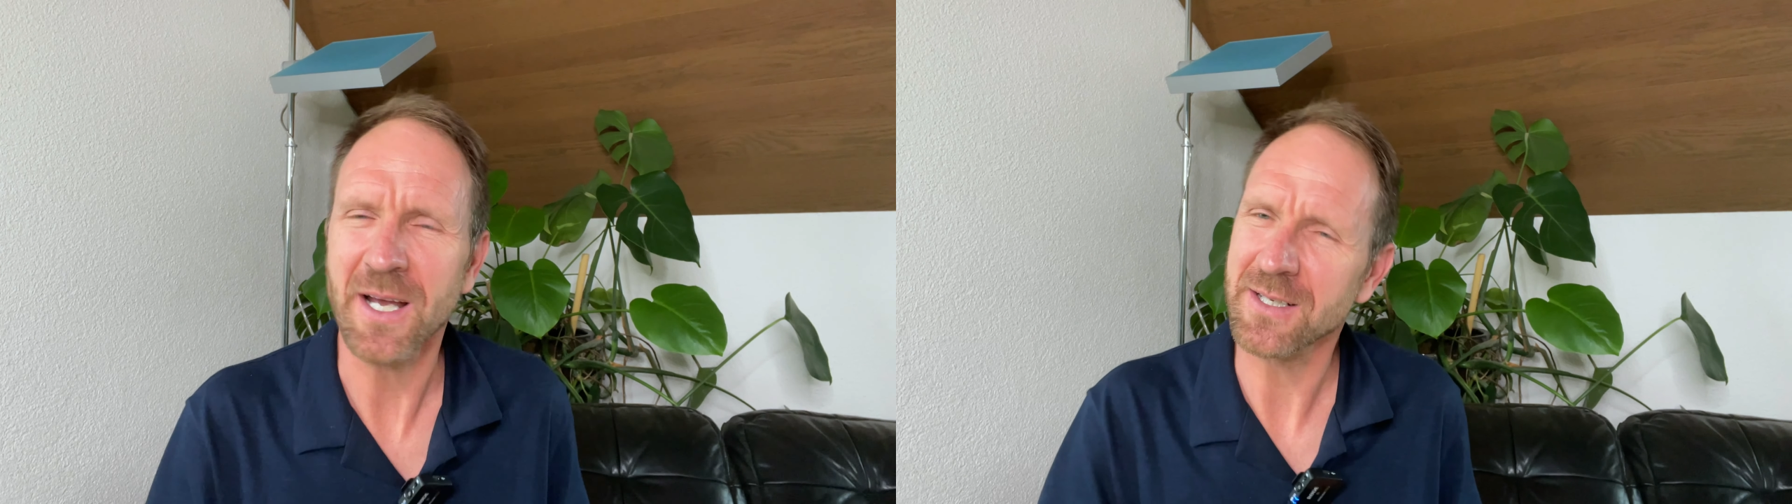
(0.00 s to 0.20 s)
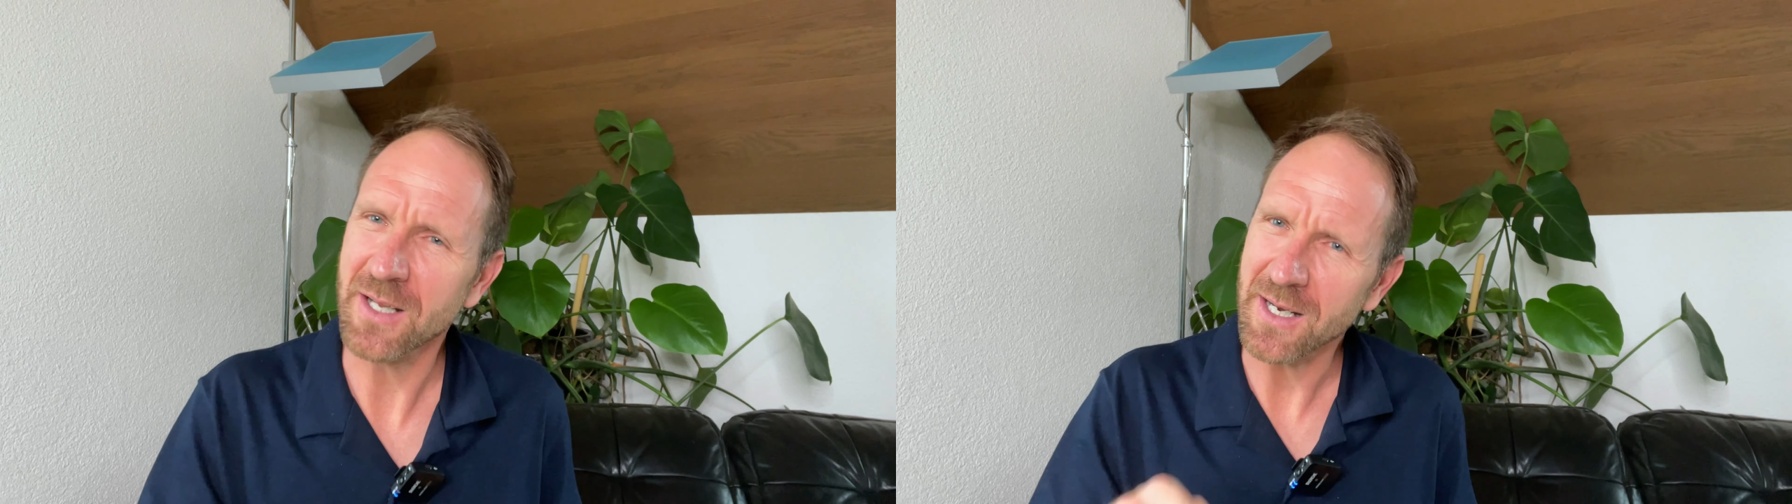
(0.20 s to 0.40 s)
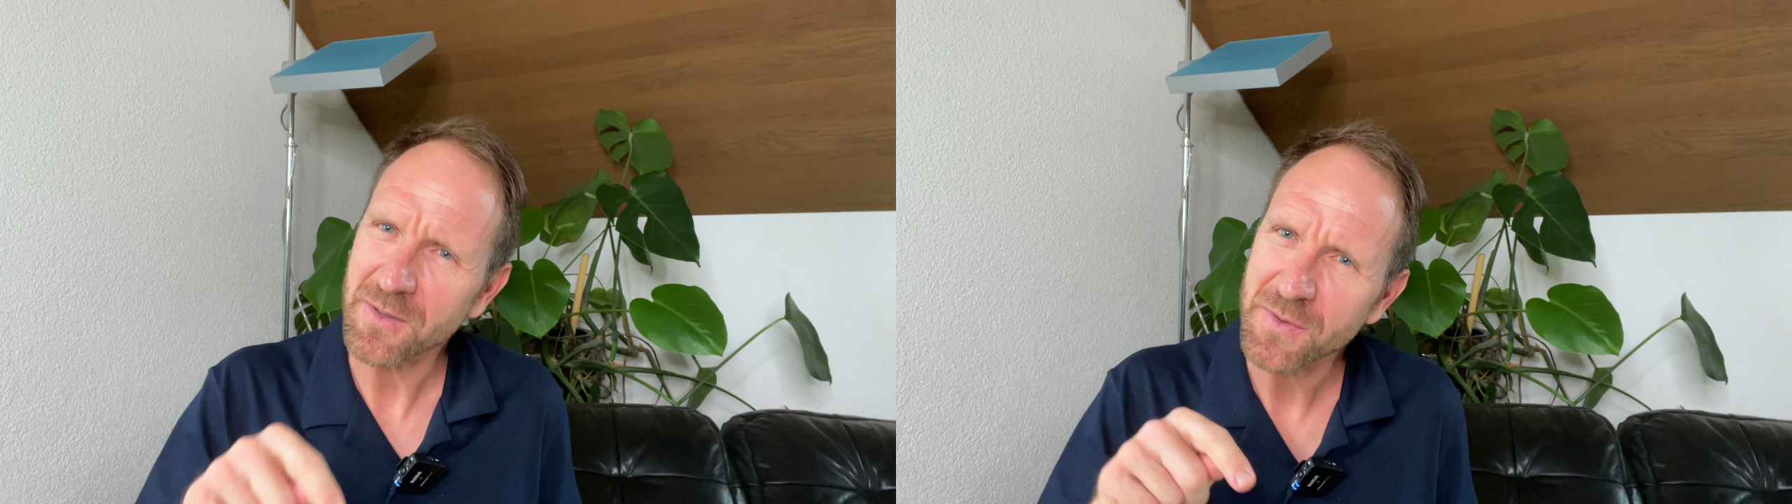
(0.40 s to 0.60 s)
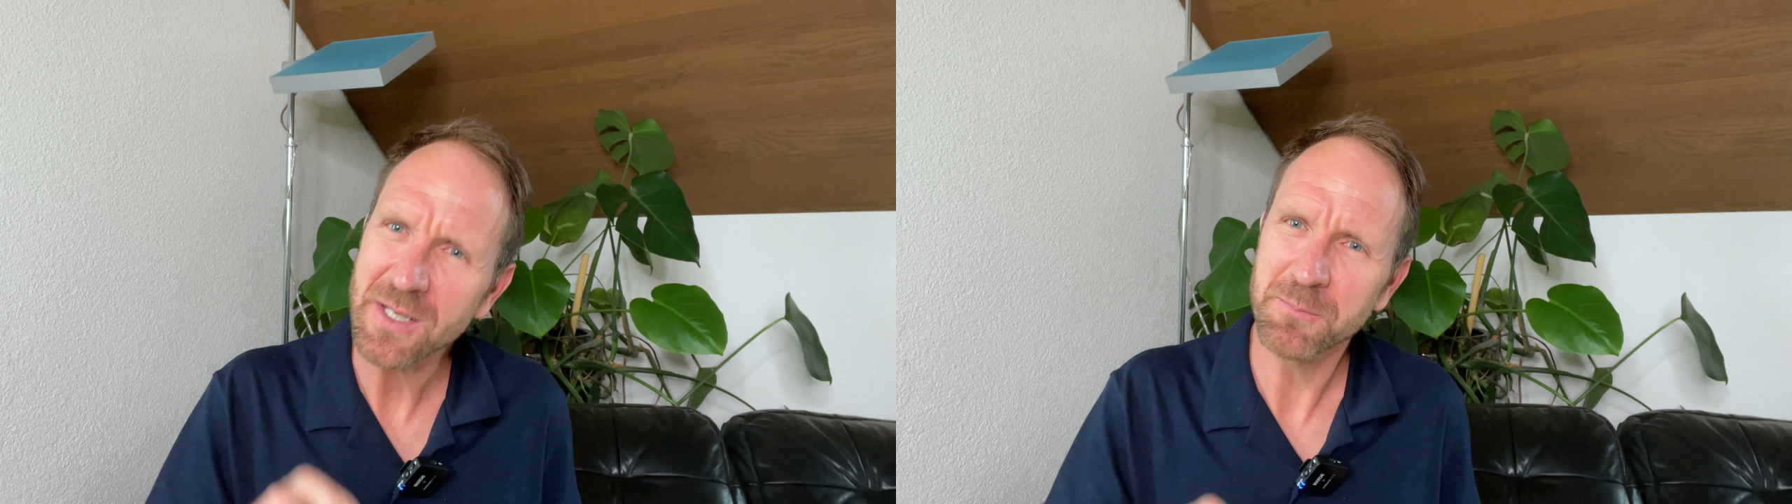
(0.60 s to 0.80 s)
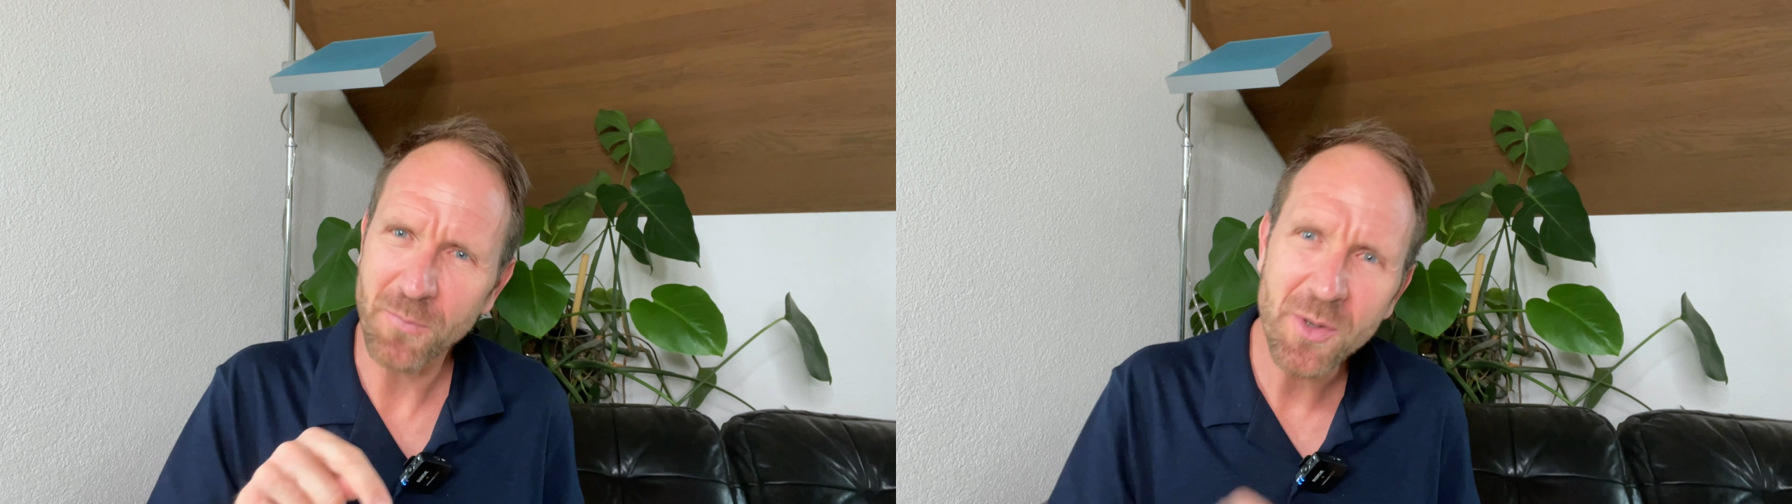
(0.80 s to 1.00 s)
And I
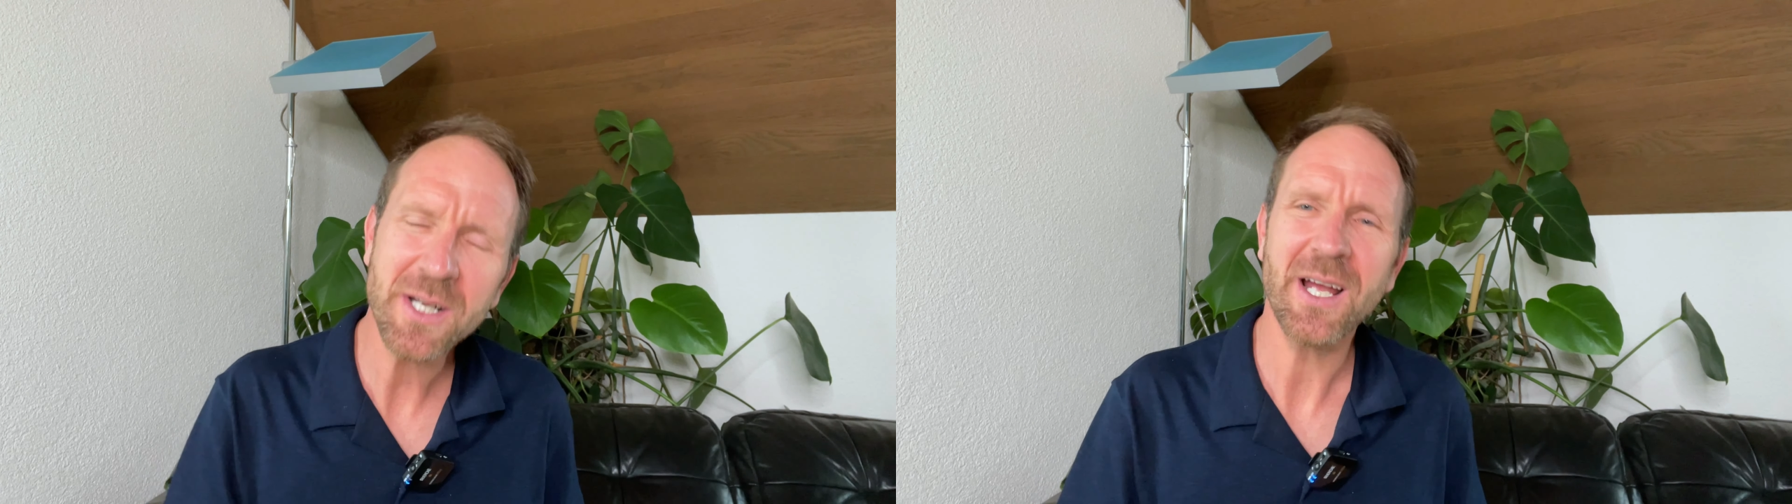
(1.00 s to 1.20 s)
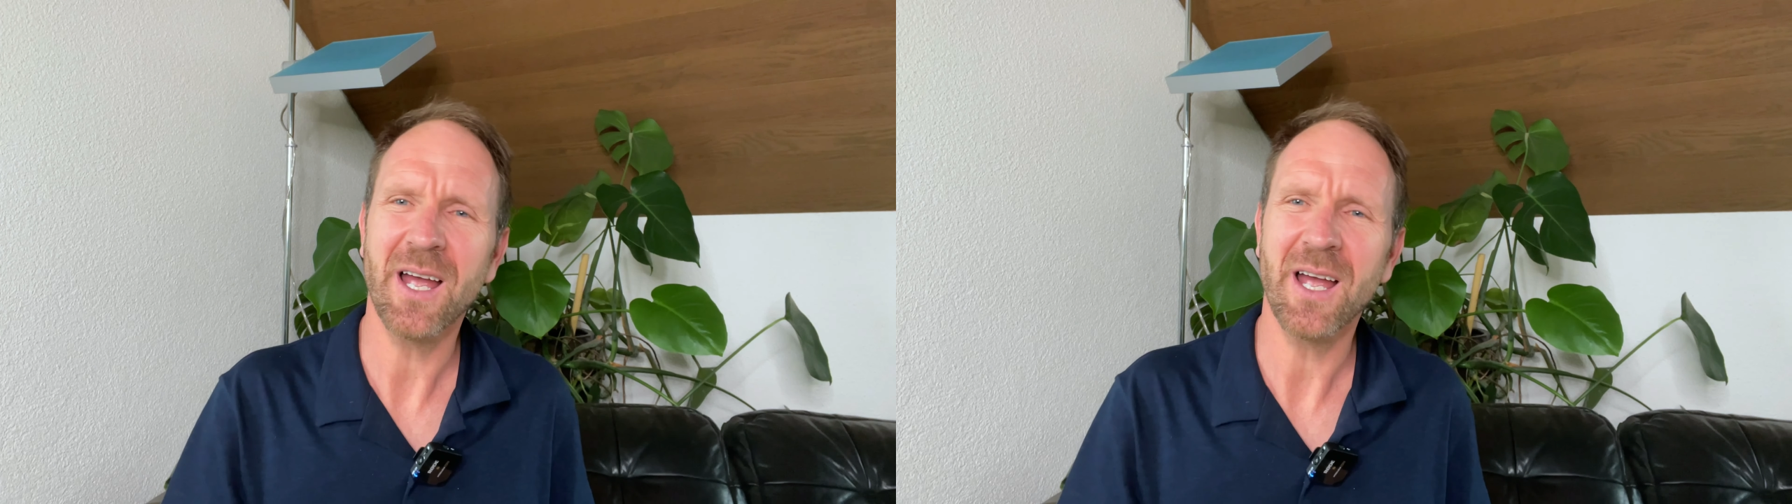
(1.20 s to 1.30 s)
think Mordecai